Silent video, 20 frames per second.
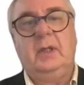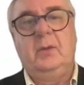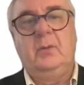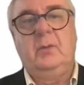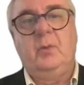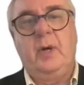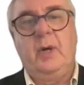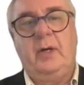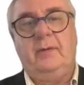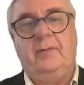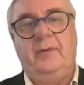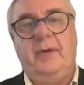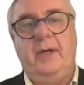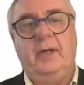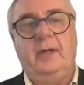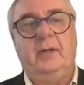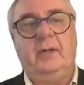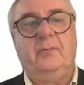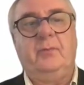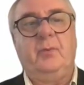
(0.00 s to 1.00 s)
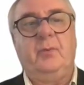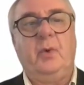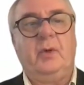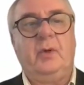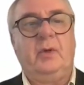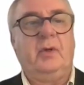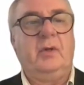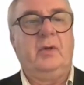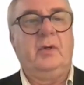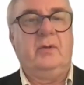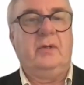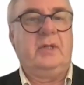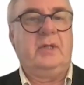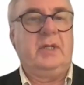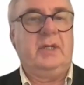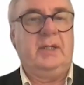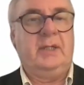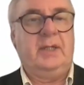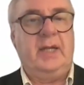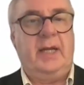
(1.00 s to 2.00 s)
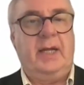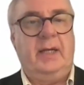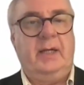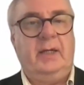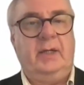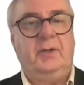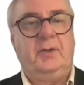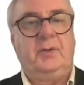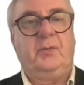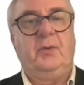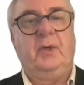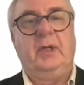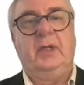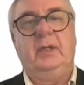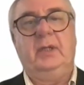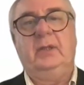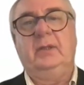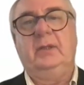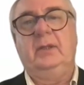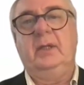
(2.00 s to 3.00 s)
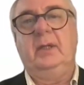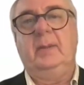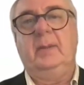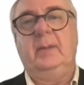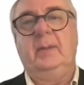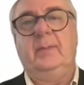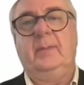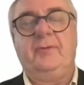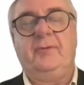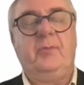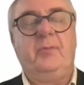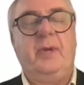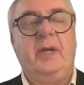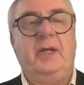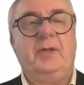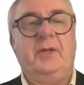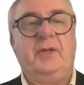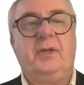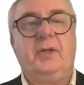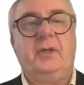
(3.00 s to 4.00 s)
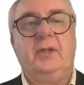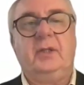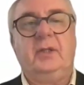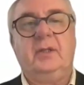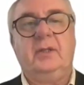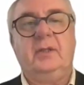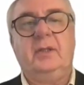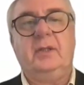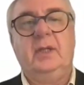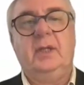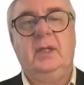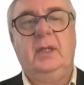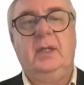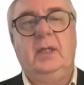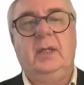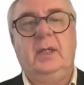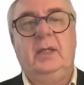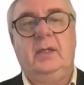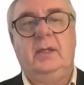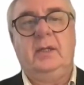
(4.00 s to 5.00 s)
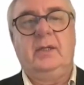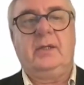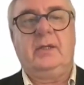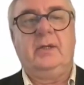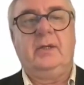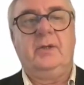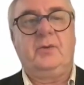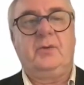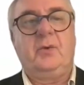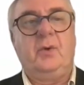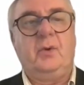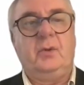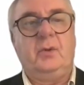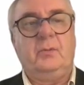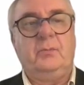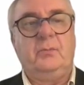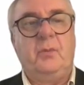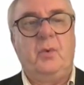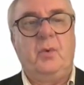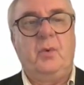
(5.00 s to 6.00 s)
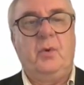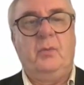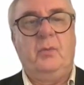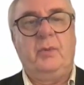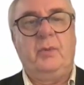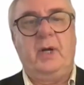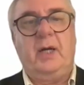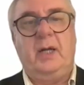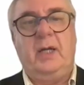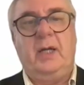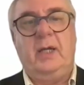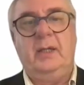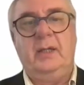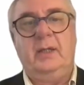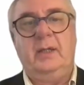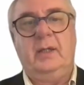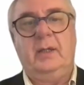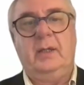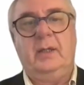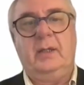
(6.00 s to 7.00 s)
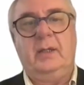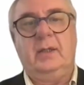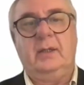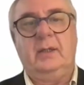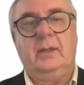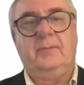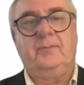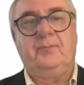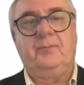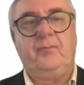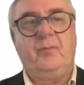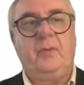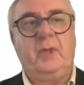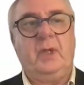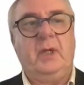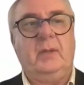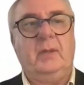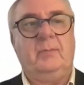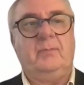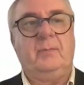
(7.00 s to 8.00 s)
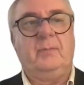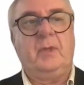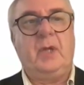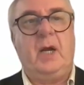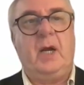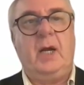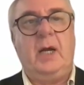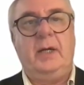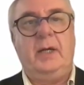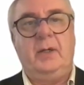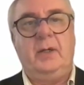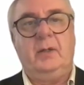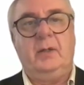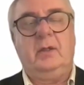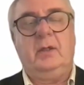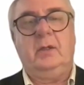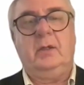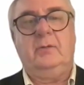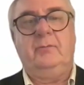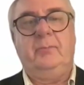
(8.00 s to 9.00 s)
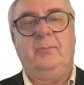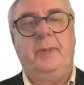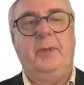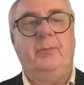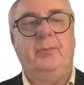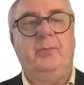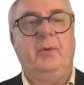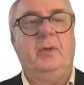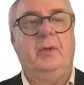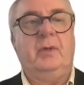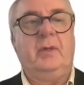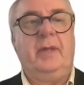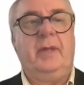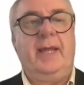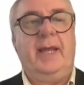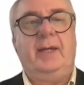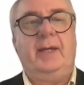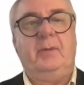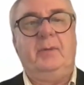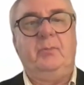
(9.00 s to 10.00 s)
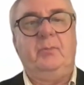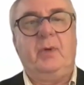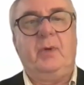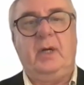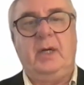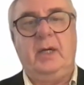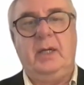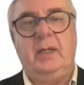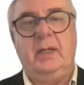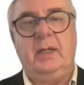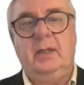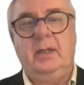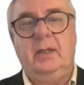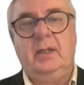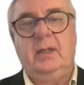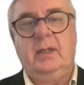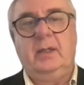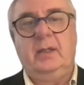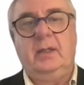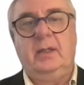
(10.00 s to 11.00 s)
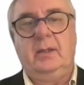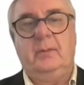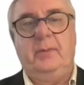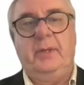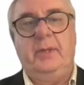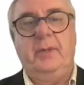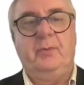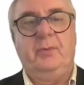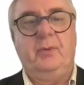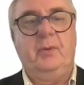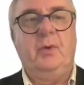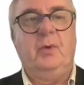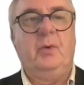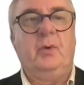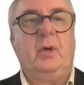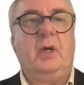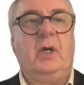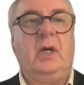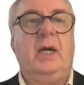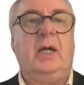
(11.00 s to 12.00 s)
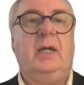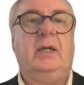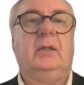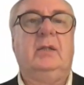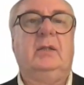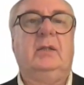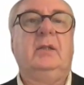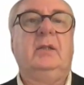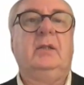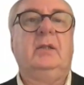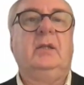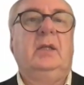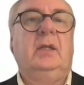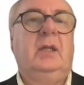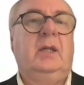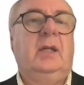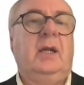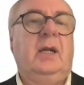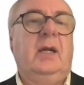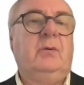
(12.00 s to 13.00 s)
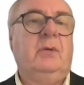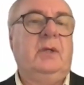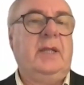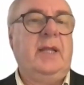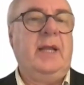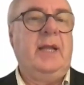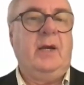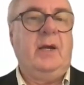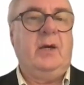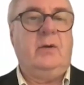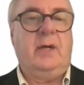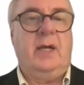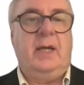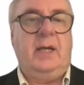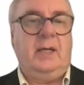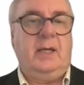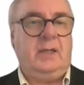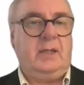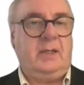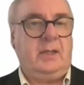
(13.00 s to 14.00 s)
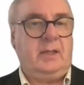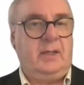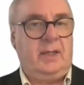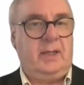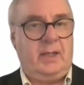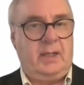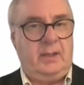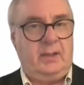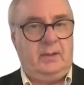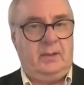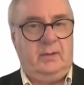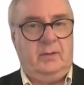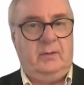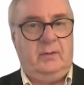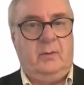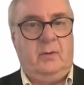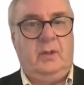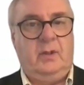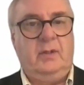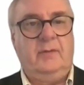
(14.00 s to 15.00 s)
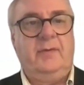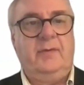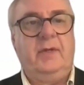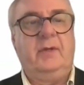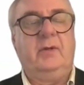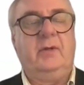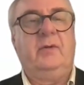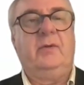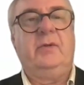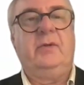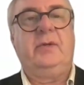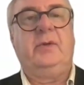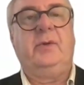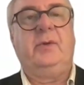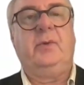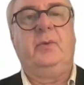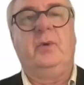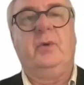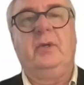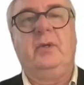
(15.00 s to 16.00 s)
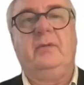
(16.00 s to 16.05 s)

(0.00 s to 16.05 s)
welfare of workers in an age when information is controlled more by the hire of people than by the people who are hired. I would now ask that all of those who were